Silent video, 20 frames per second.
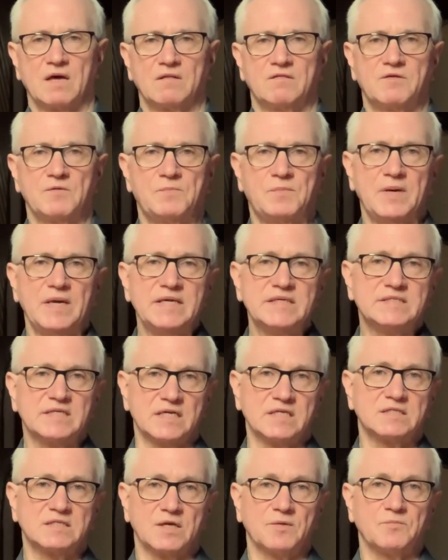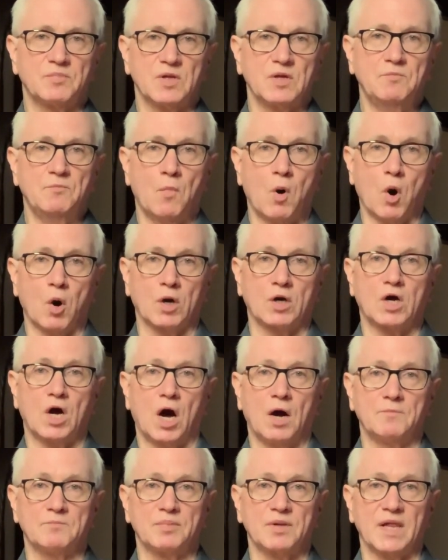The piece is simply more
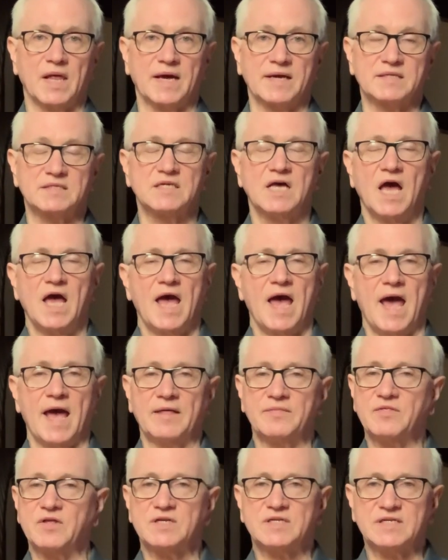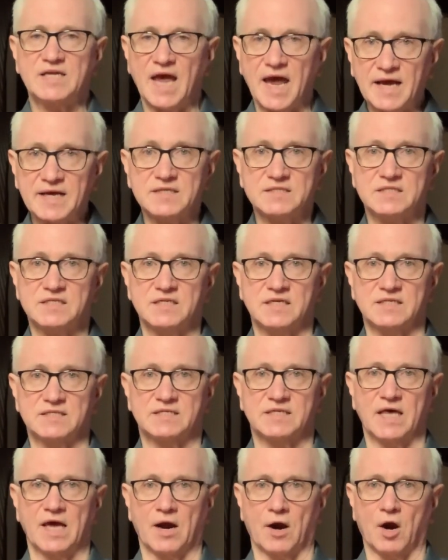complex, and the text is
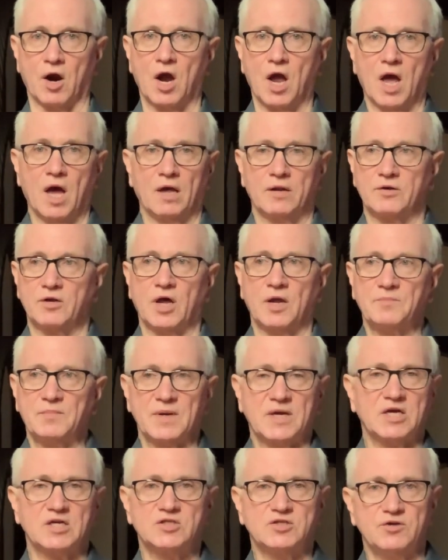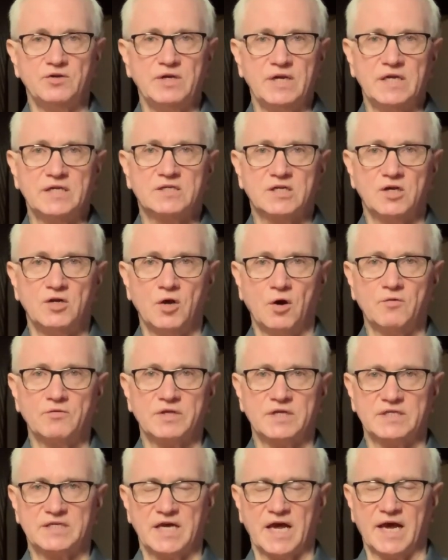there. Not because you need to know
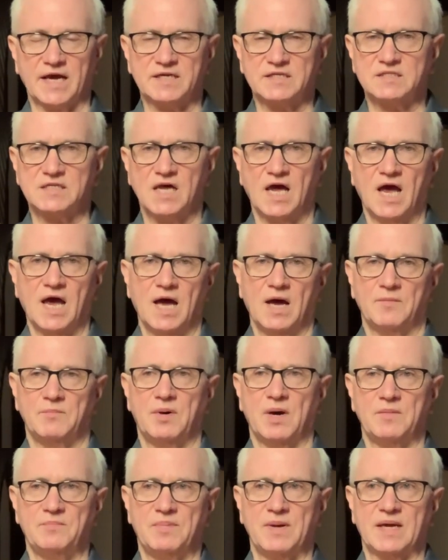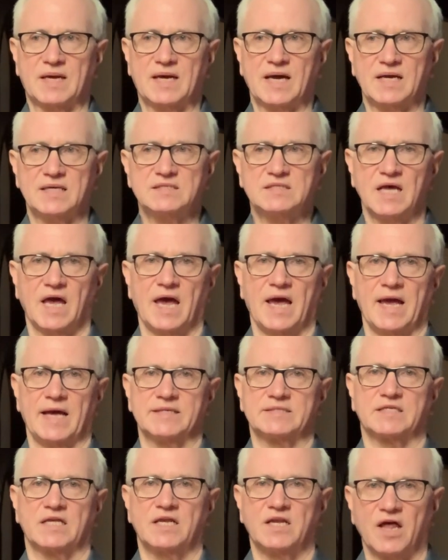the text, but because
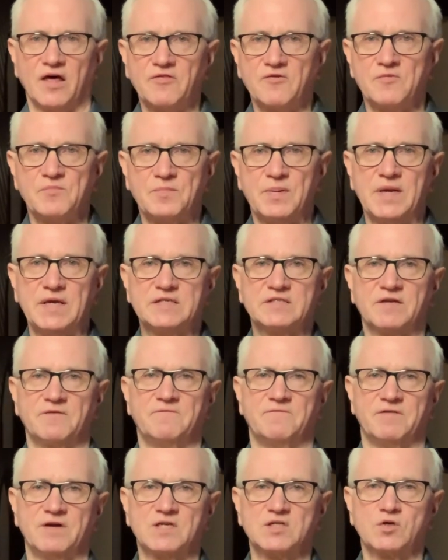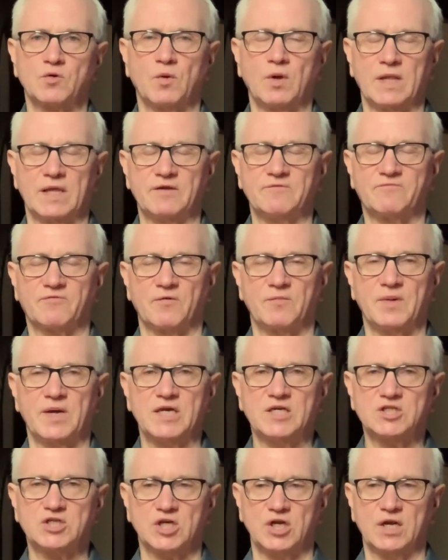it's another piece of visual
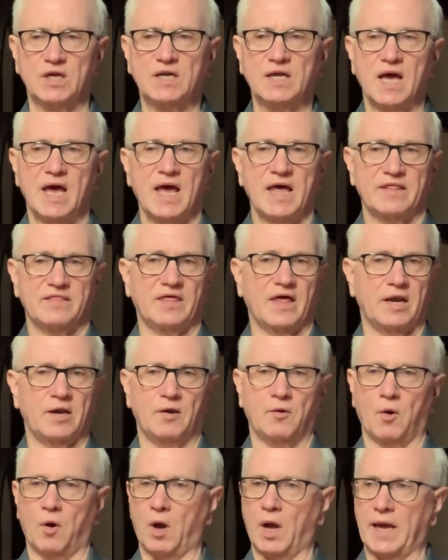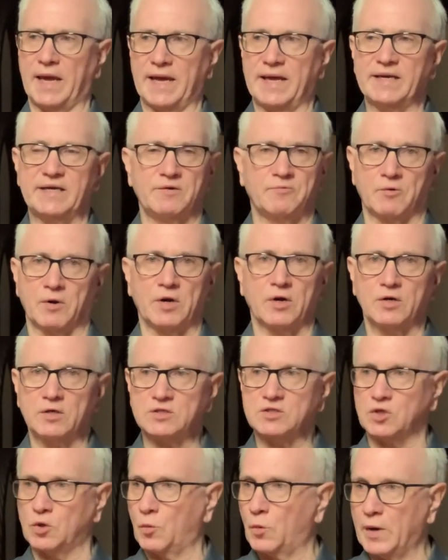information that in a
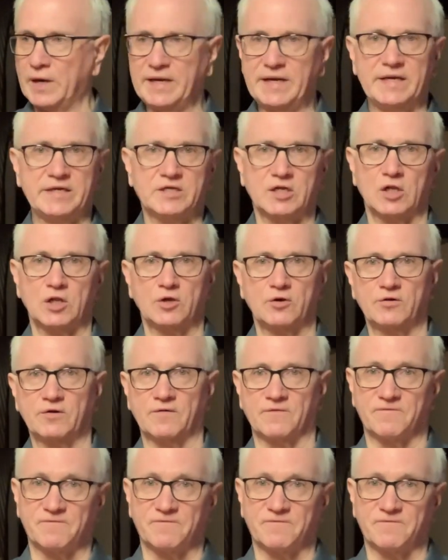rehearsal we need to learn to